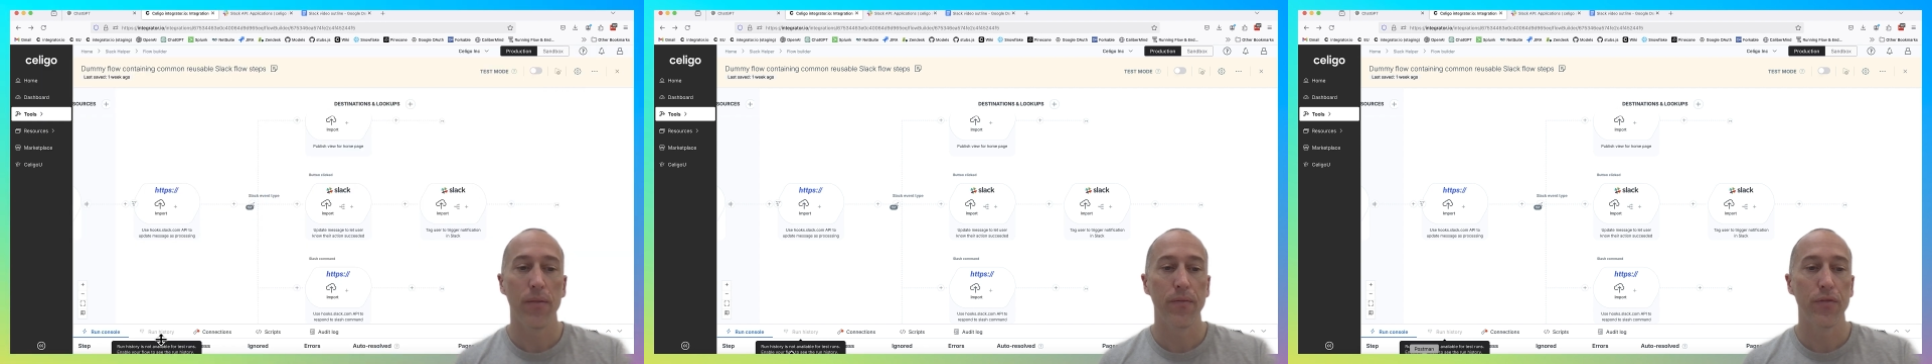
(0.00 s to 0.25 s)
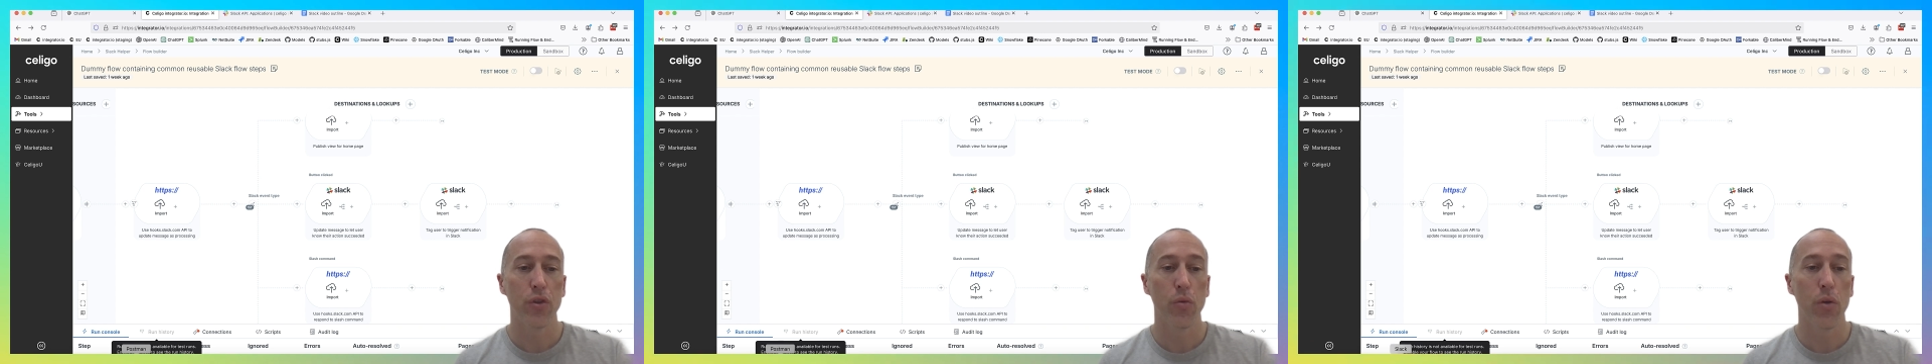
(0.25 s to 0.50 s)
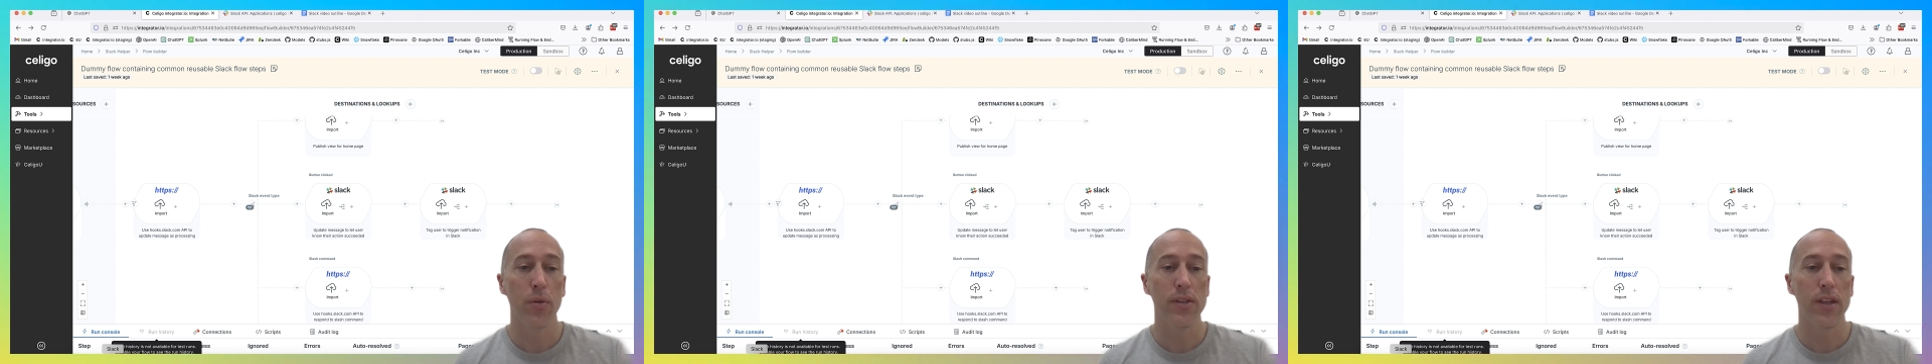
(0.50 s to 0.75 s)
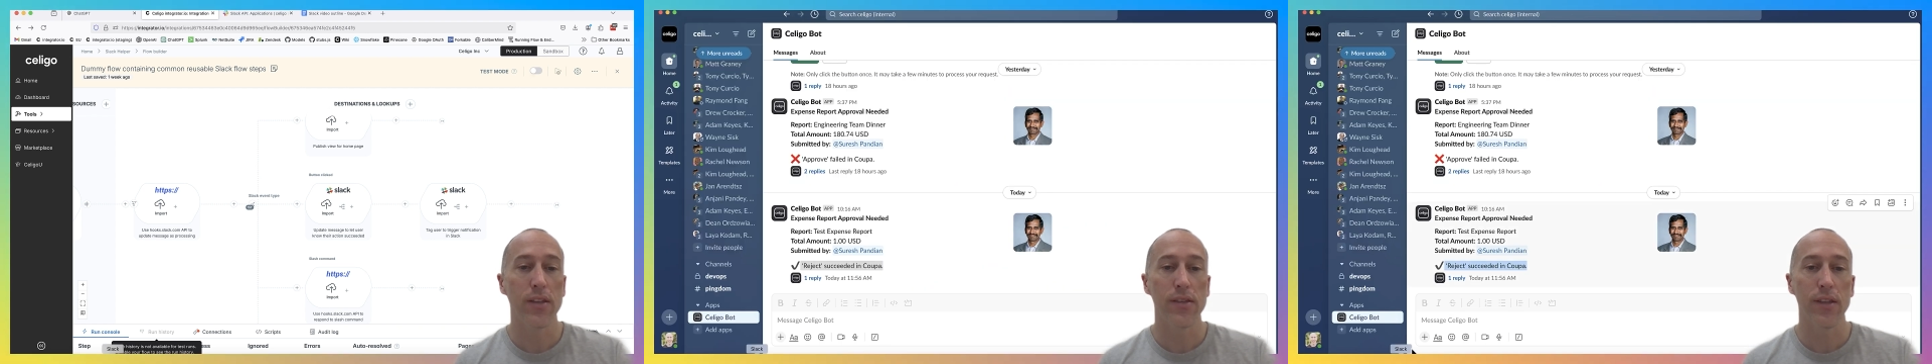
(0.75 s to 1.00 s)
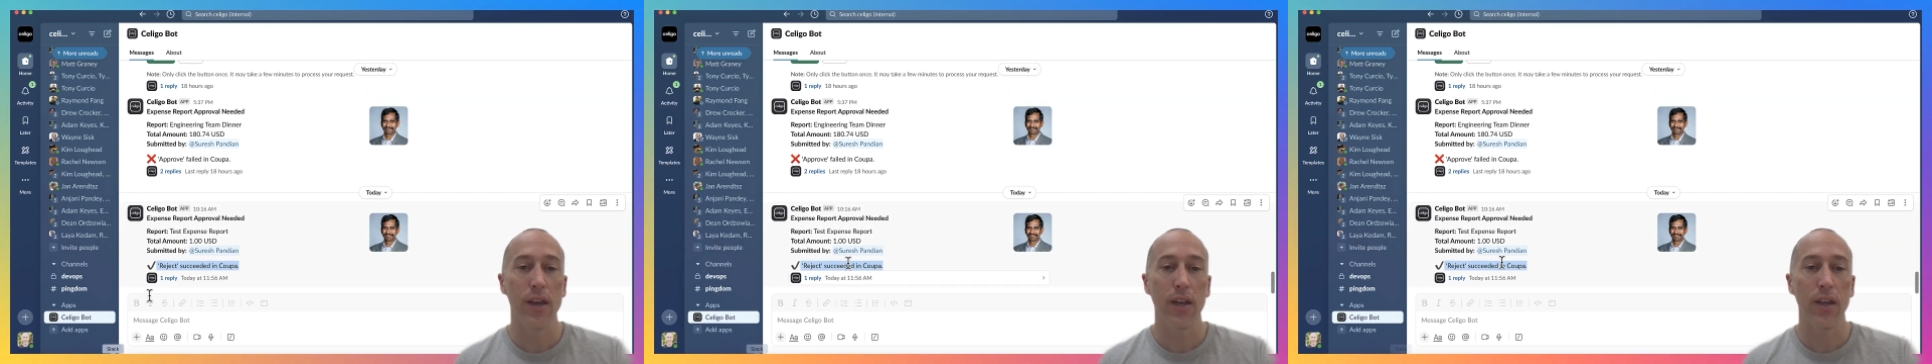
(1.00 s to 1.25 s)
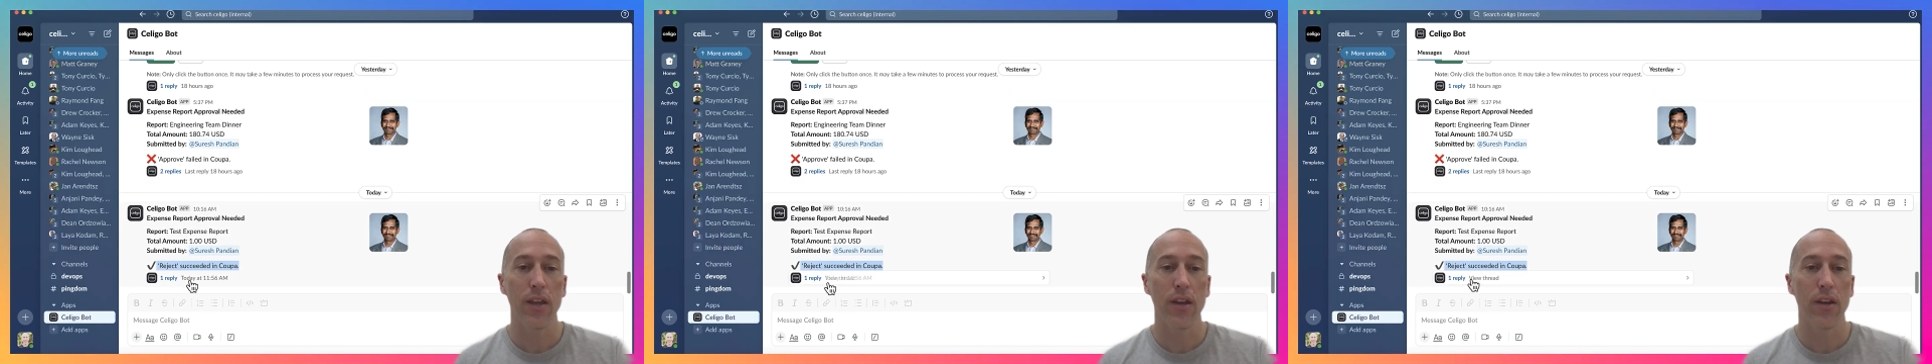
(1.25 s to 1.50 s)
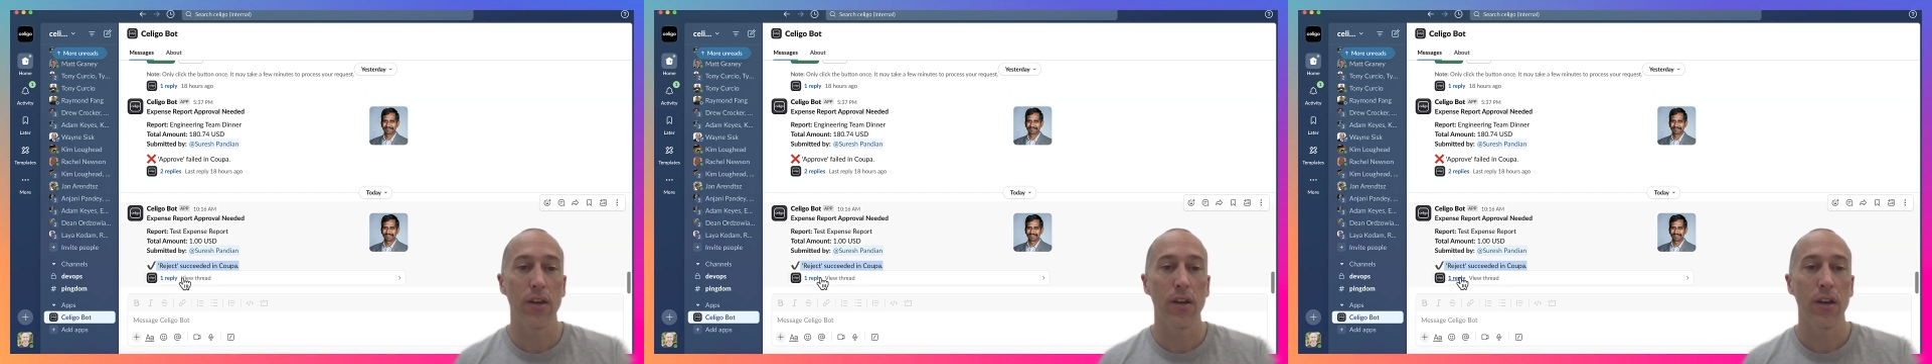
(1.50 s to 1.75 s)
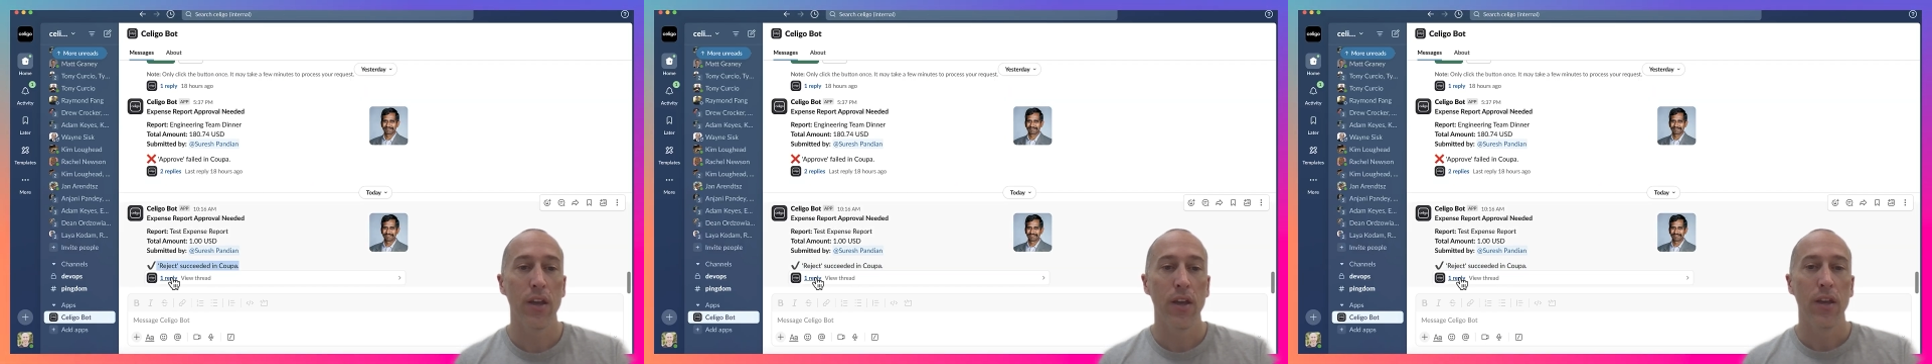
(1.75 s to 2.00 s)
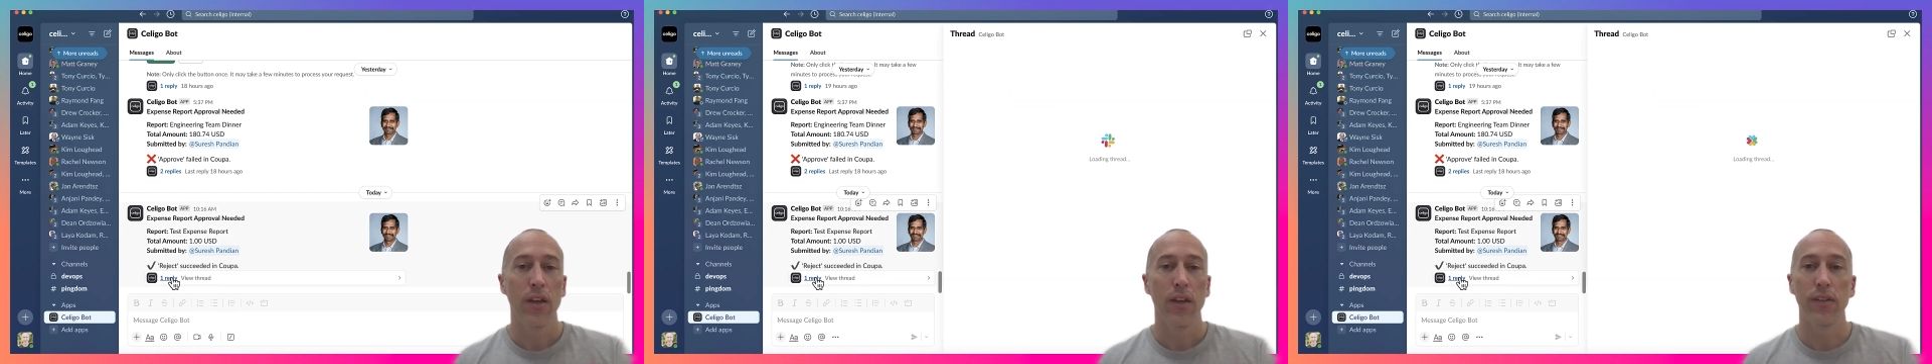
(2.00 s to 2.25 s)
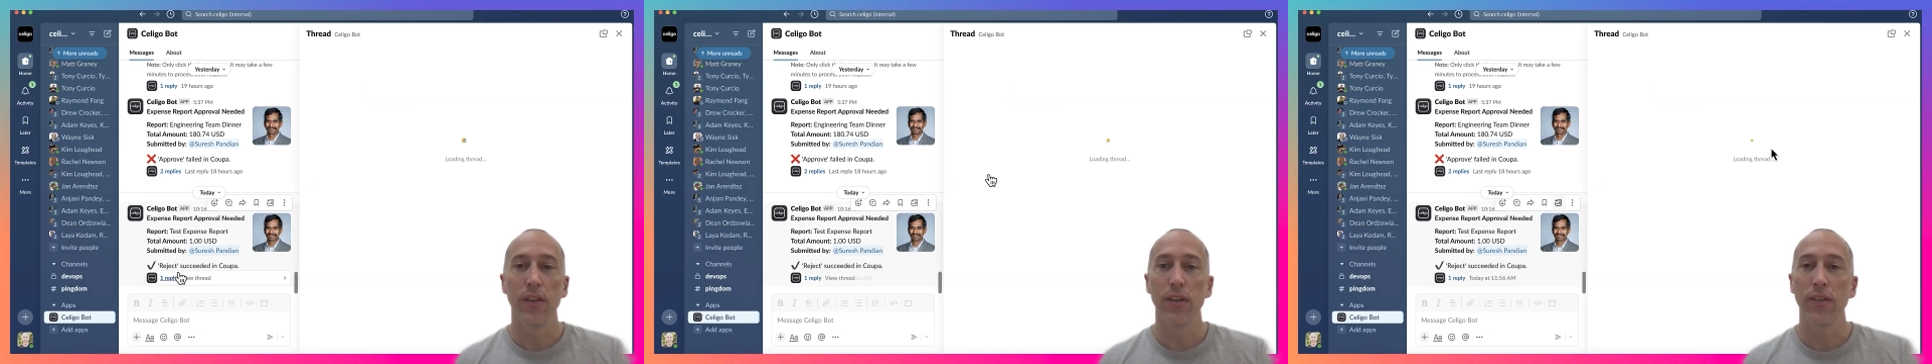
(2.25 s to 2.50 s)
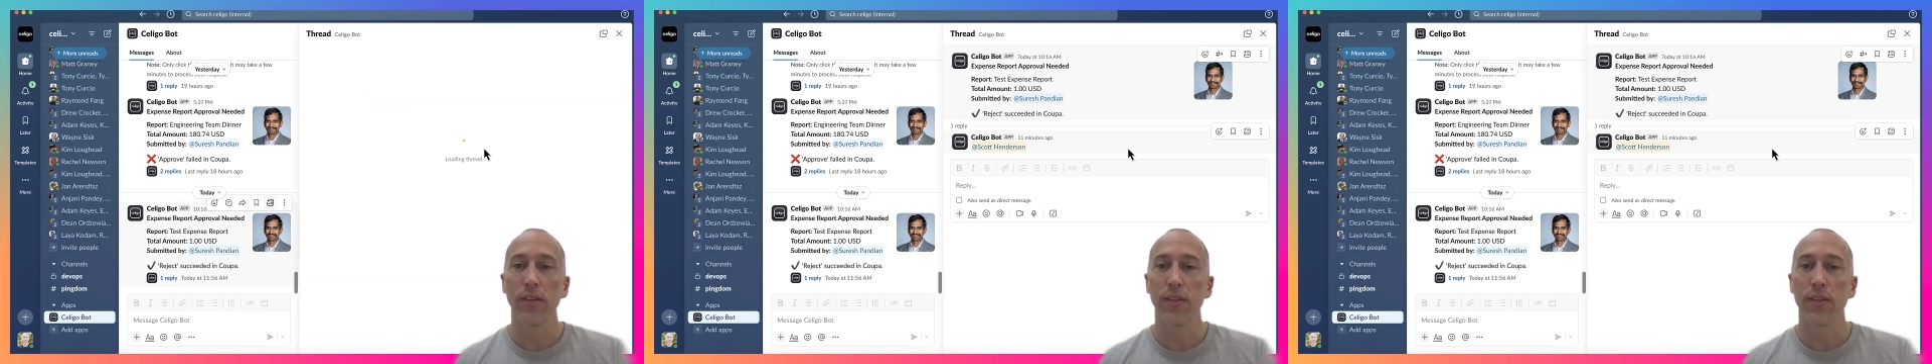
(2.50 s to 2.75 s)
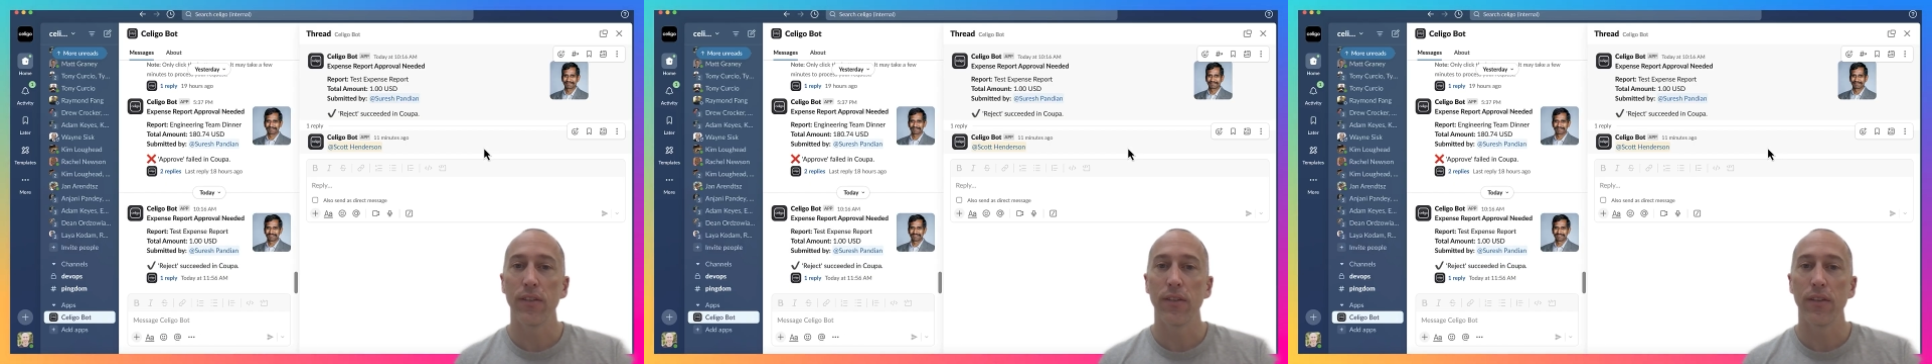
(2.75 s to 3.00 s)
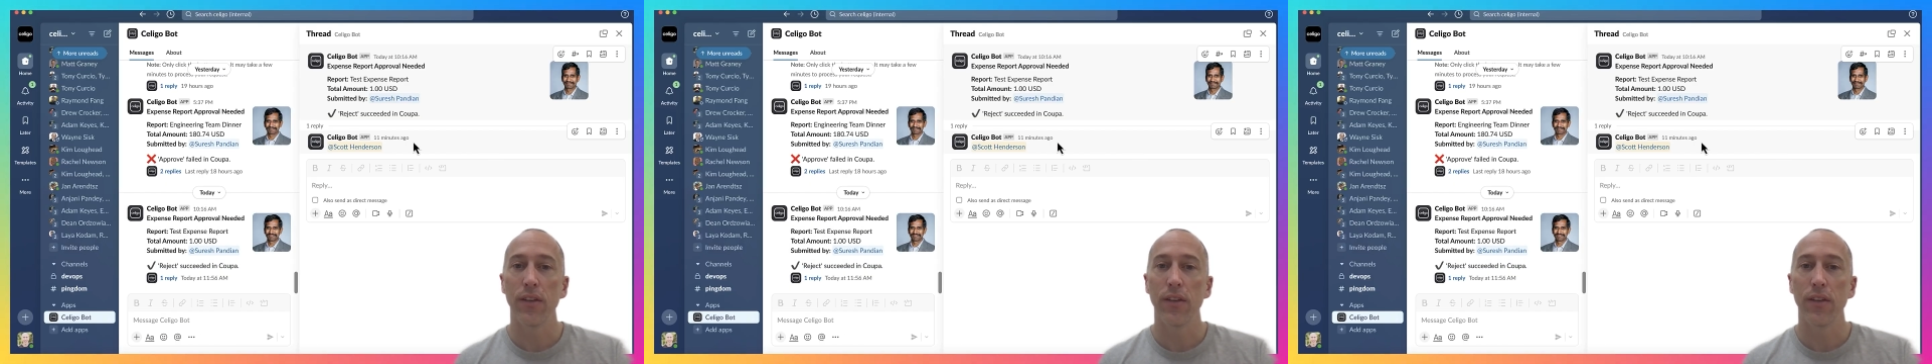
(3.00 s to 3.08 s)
So what we see in Slack here is this.